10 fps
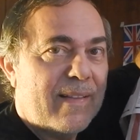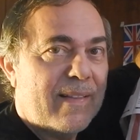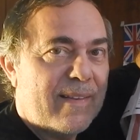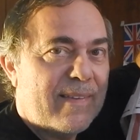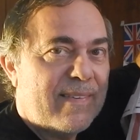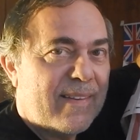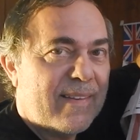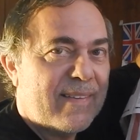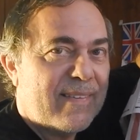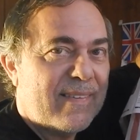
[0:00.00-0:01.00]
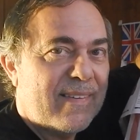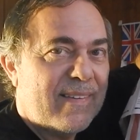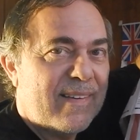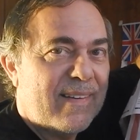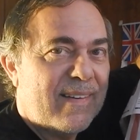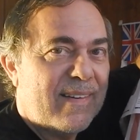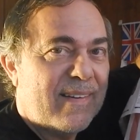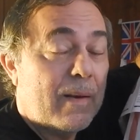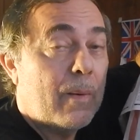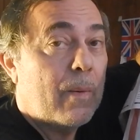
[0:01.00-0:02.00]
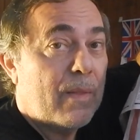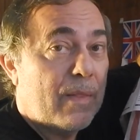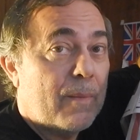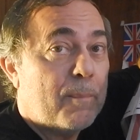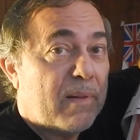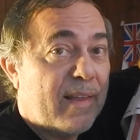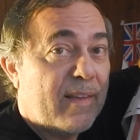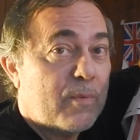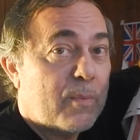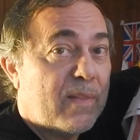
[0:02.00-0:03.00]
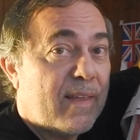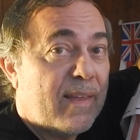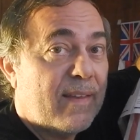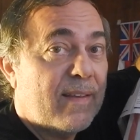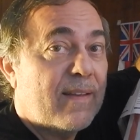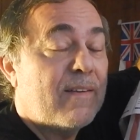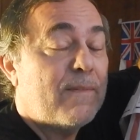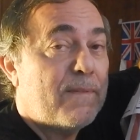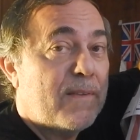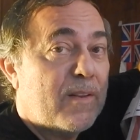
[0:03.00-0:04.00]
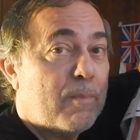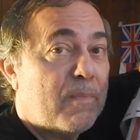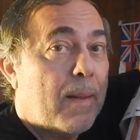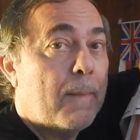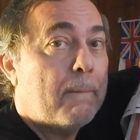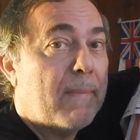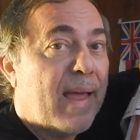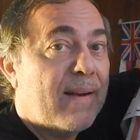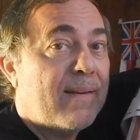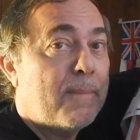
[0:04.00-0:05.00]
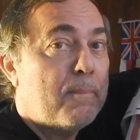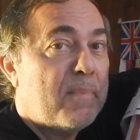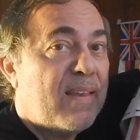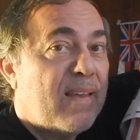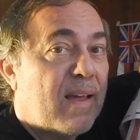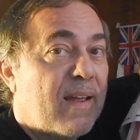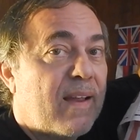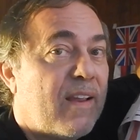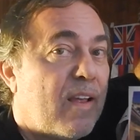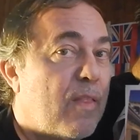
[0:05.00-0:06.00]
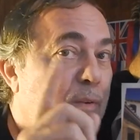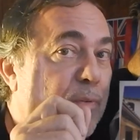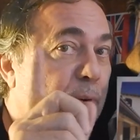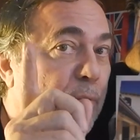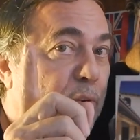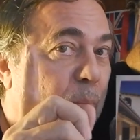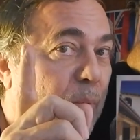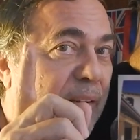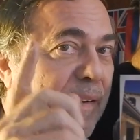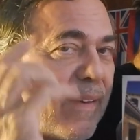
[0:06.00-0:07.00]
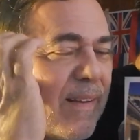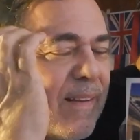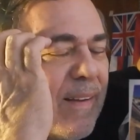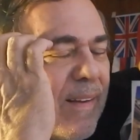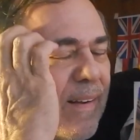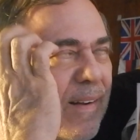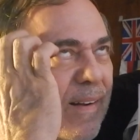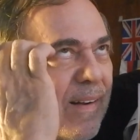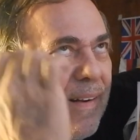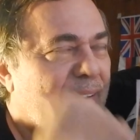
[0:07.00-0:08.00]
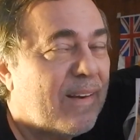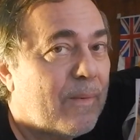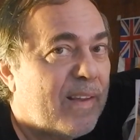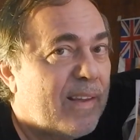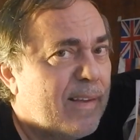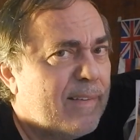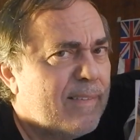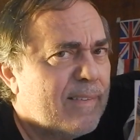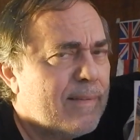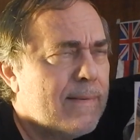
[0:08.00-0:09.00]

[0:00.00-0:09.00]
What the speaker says: This is the place where they filmed Magnum P.I., the first one. You know, Higgins.